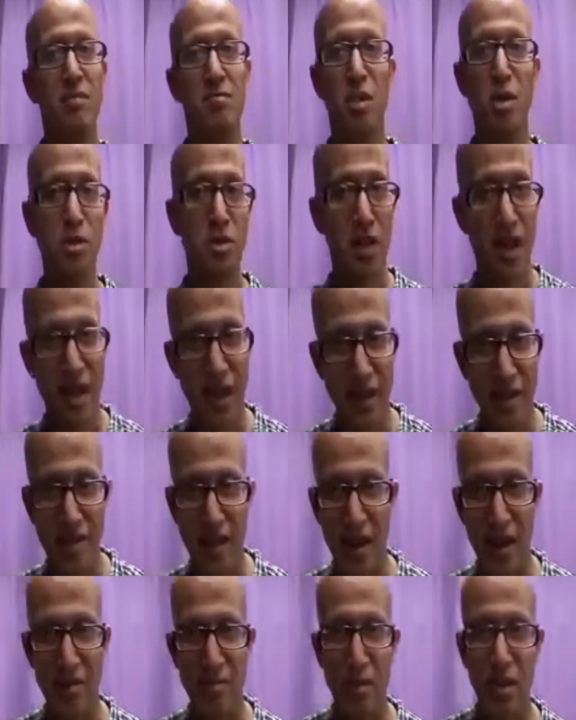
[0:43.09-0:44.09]
push hands
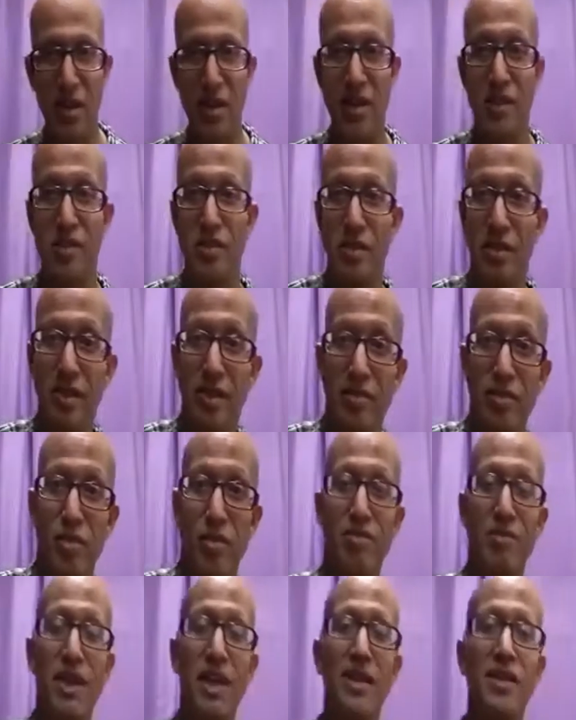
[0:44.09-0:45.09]
competition
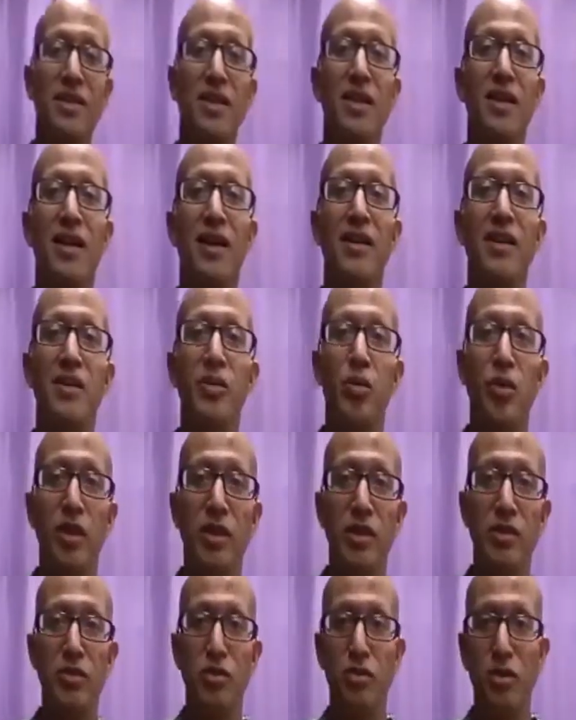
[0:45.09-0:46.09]
from nineteen
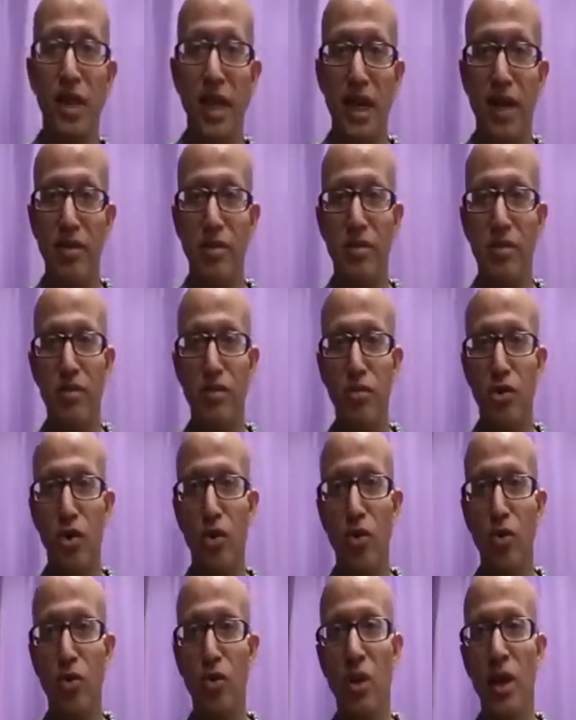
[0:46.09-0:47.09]
ninety-one to two thousand
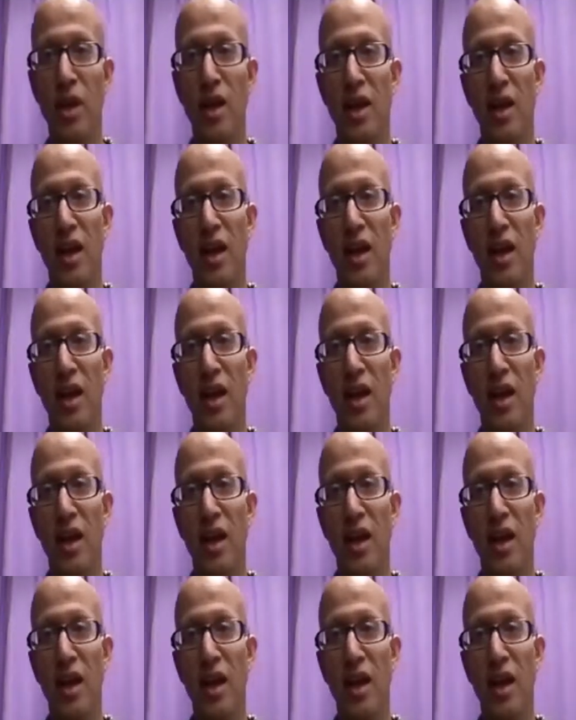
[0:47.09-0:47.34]
two,